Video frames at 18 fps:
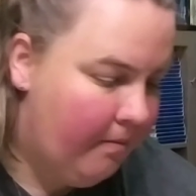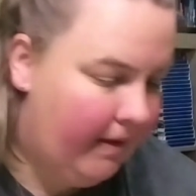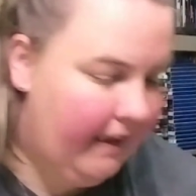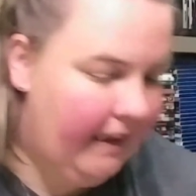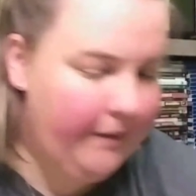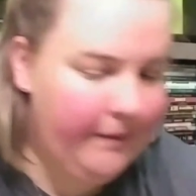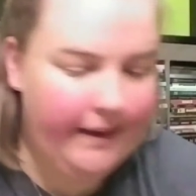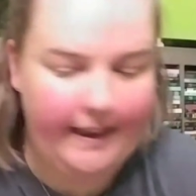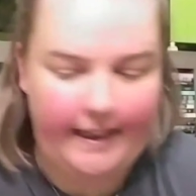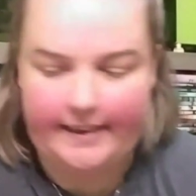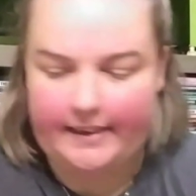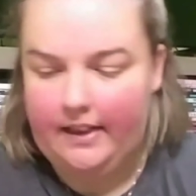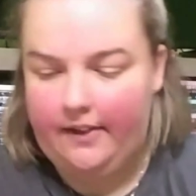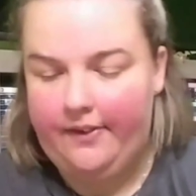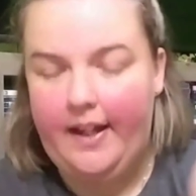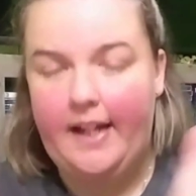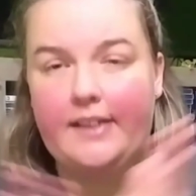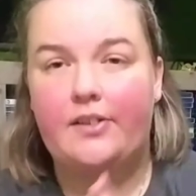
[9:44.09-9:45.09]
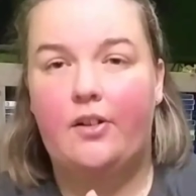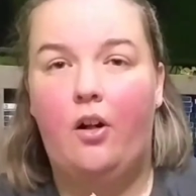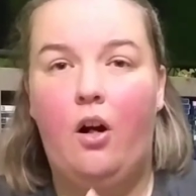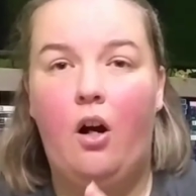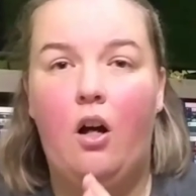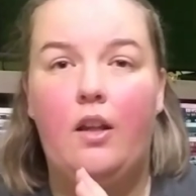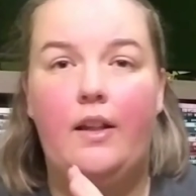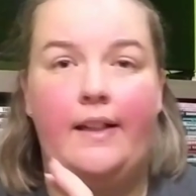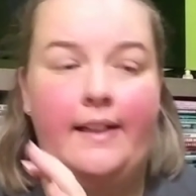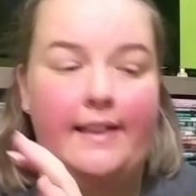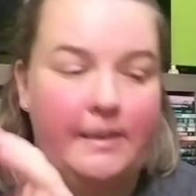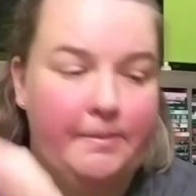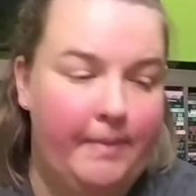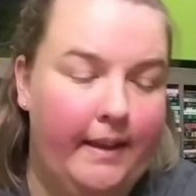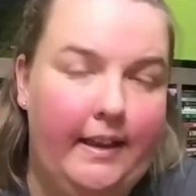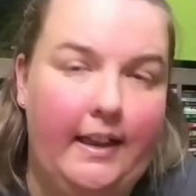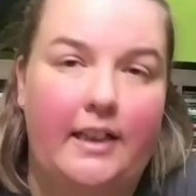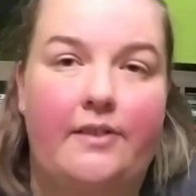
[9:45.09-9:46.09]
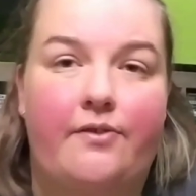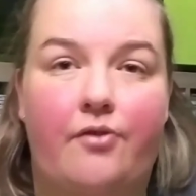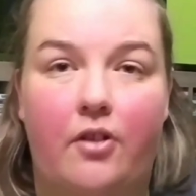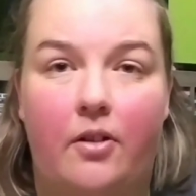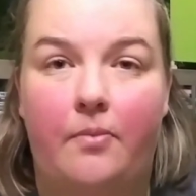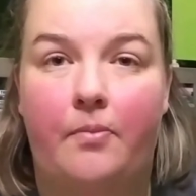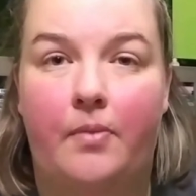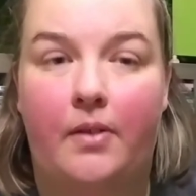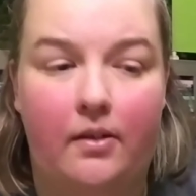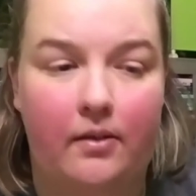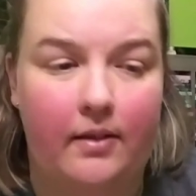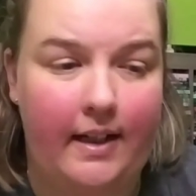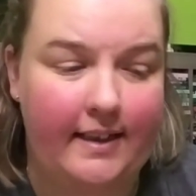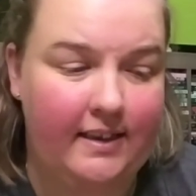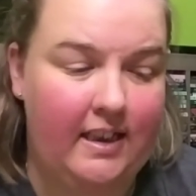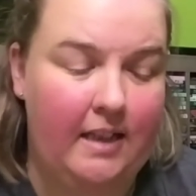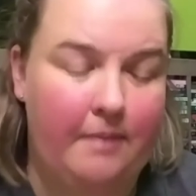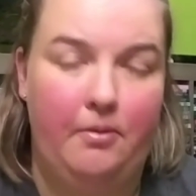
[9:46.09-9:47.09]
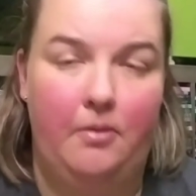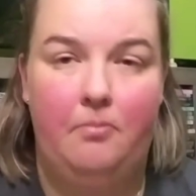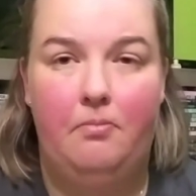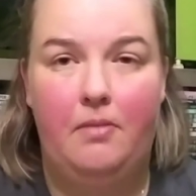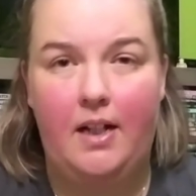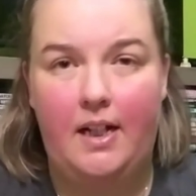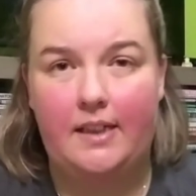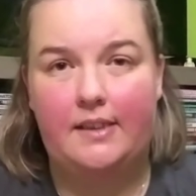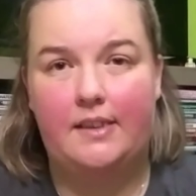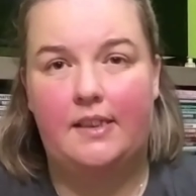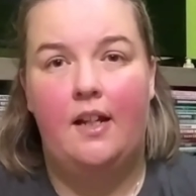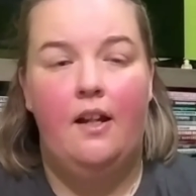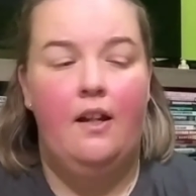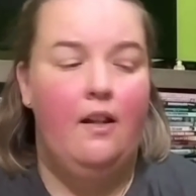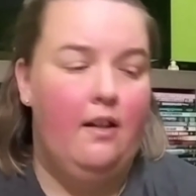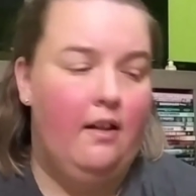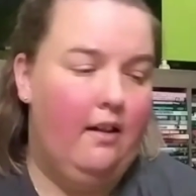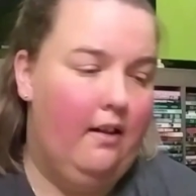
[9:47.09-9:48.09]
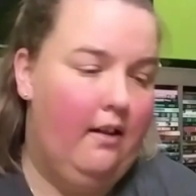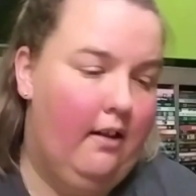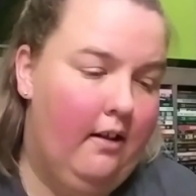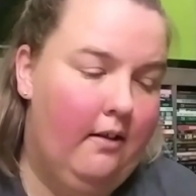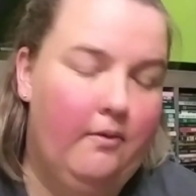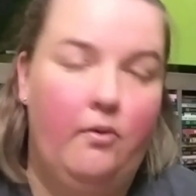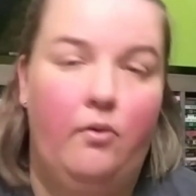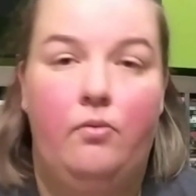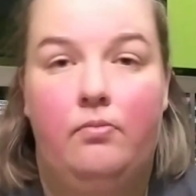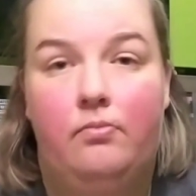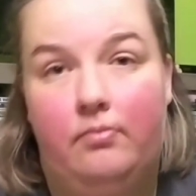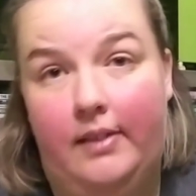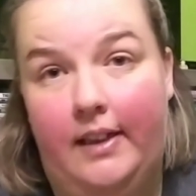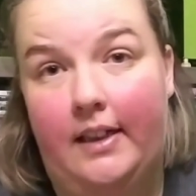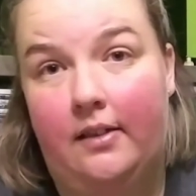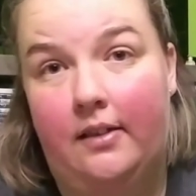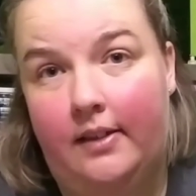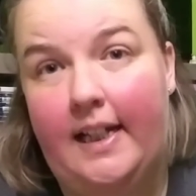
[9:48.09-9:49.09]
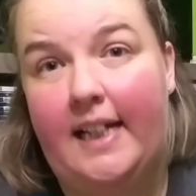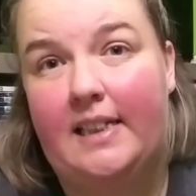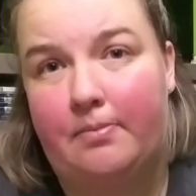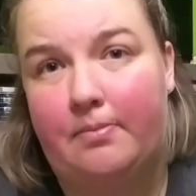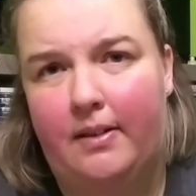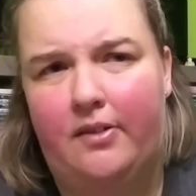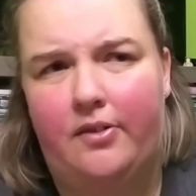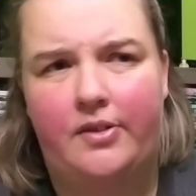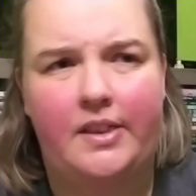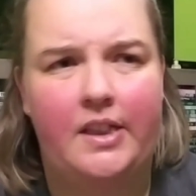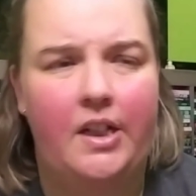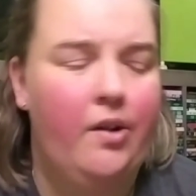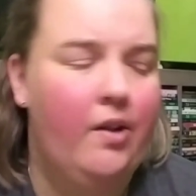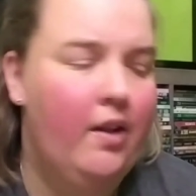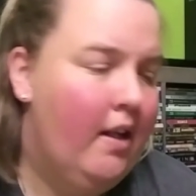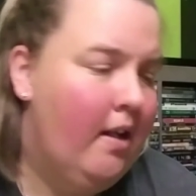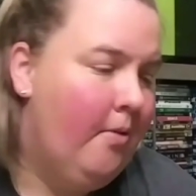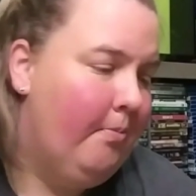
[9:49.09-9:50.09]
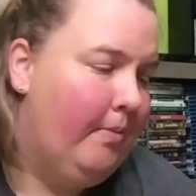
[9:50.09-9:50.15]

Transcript: But anyway, guys, those are all of his pickups from last couple months, um, you know, last month or so.